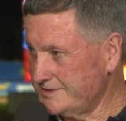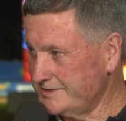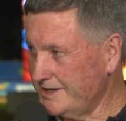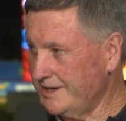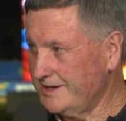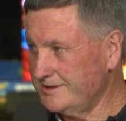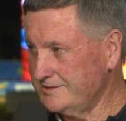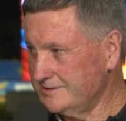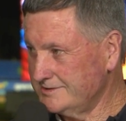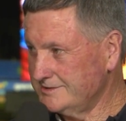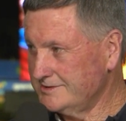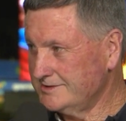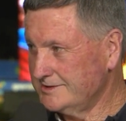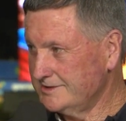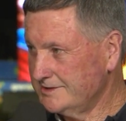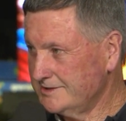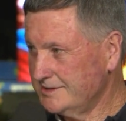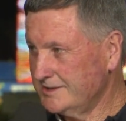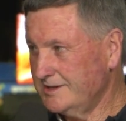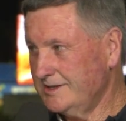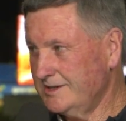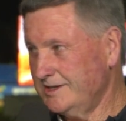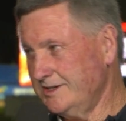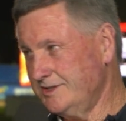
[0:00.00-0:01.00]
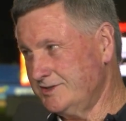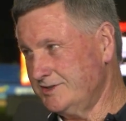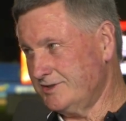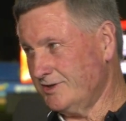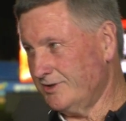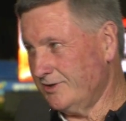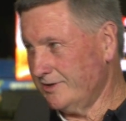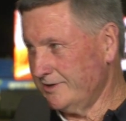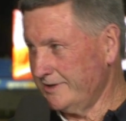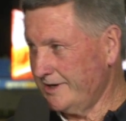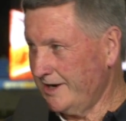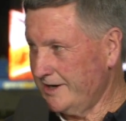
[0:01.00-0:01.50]
So he's
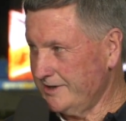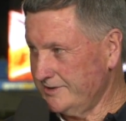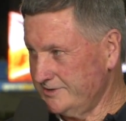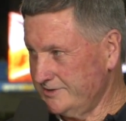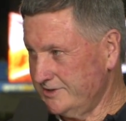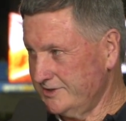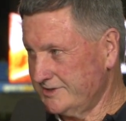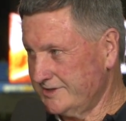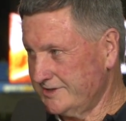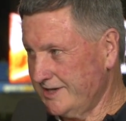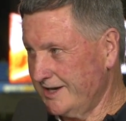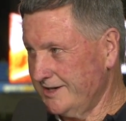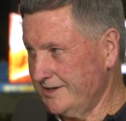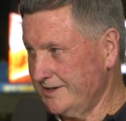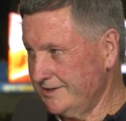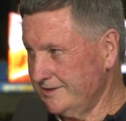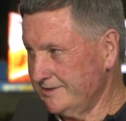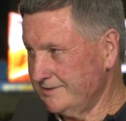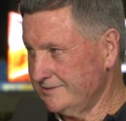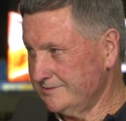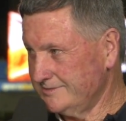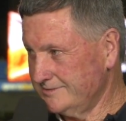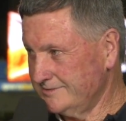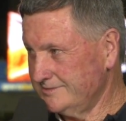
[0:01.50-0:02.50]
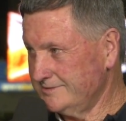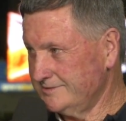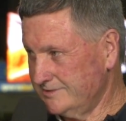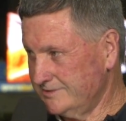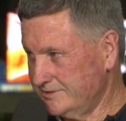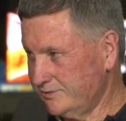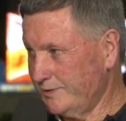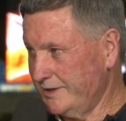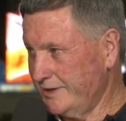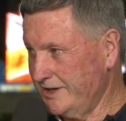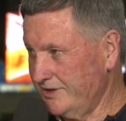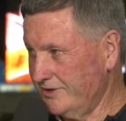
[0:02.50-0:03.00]
gone just under
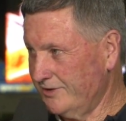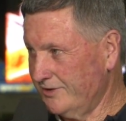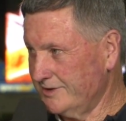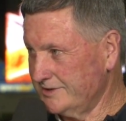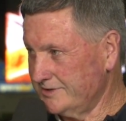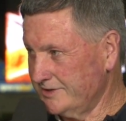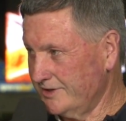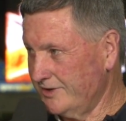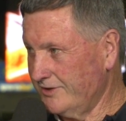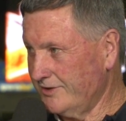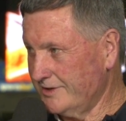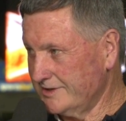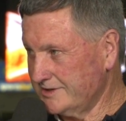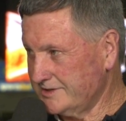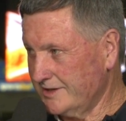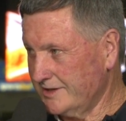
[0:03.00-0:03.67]
29 tonight.